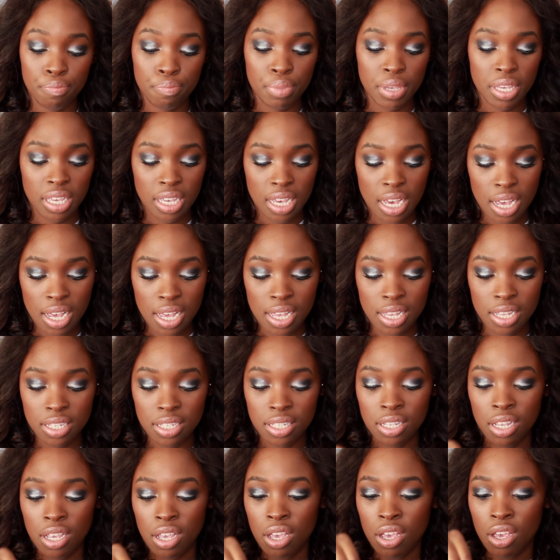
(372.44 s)

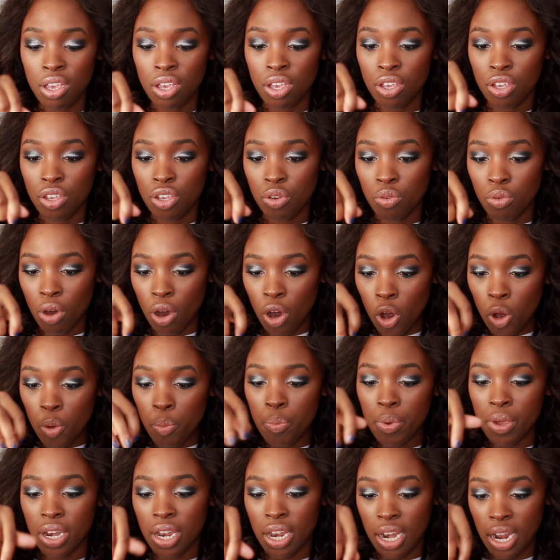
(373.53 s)
because you
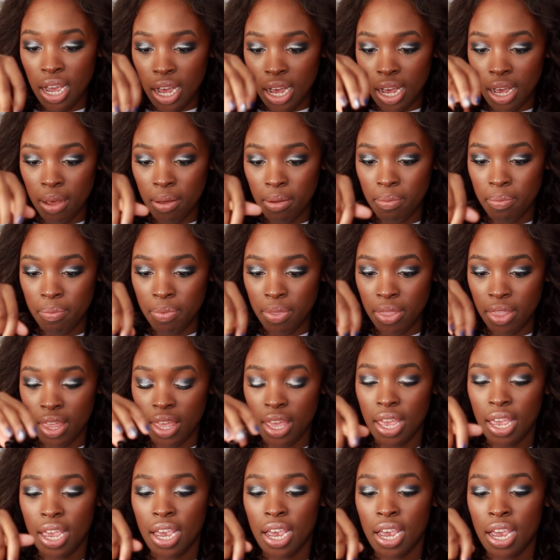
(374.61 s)
open it up
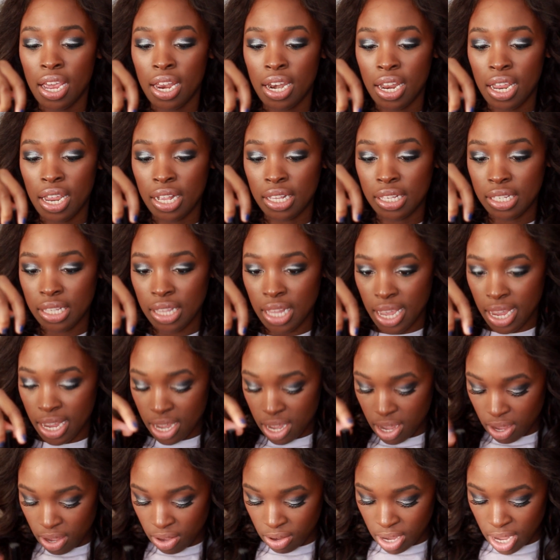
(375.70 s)
and it's
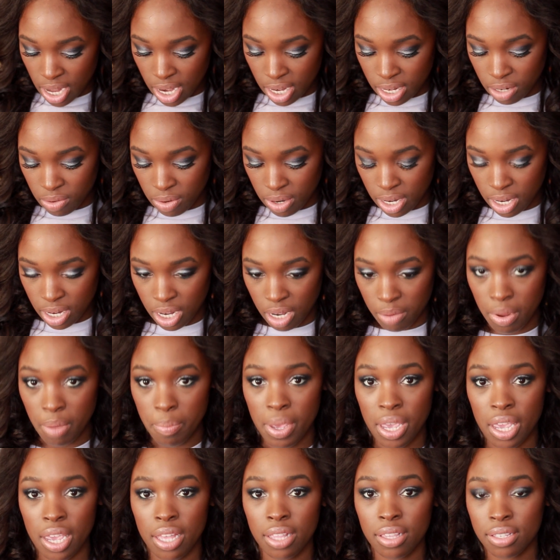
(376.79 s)
like, oh God, I don't want it on my
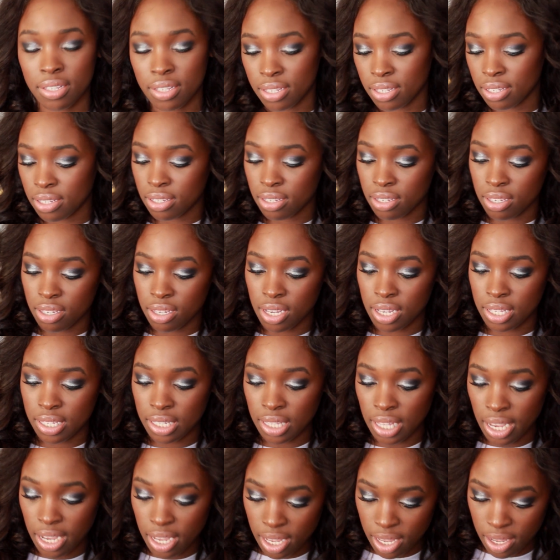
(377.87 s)
pants.
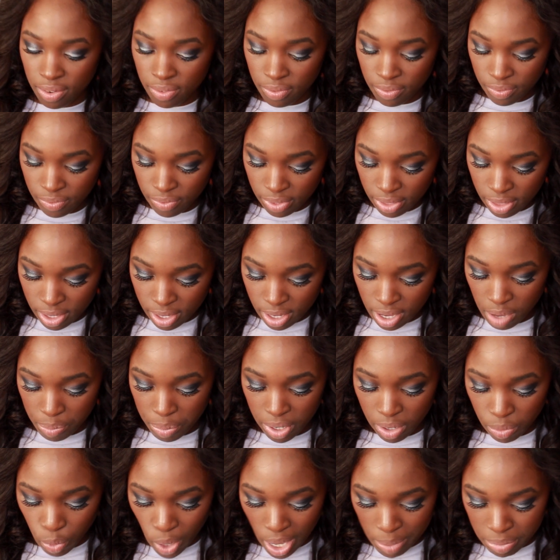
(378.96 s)
It's like a, I'll
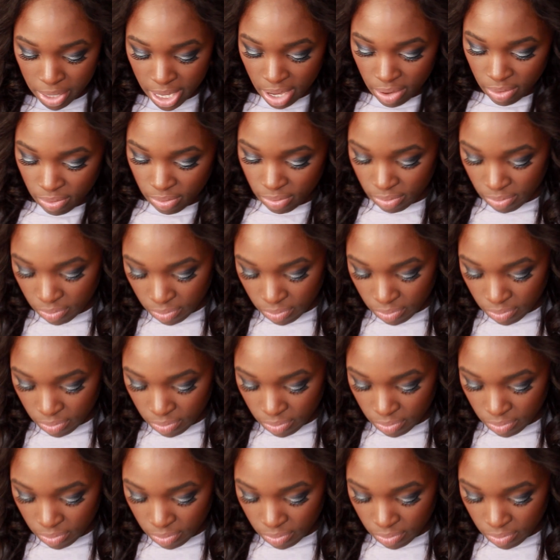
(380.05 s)
put a wipe down.